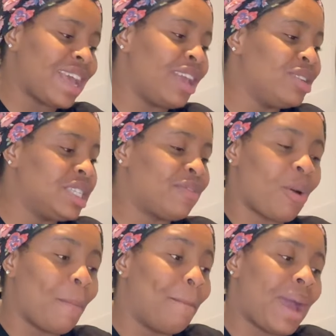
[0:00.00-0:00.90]
I use it
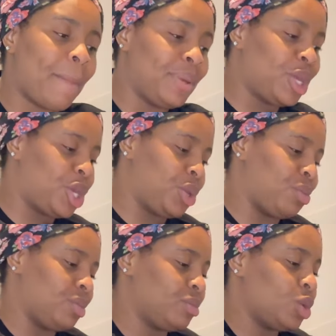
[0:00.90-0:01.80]
for
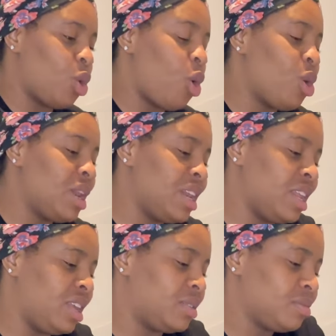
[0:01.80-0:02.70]
barbecue only.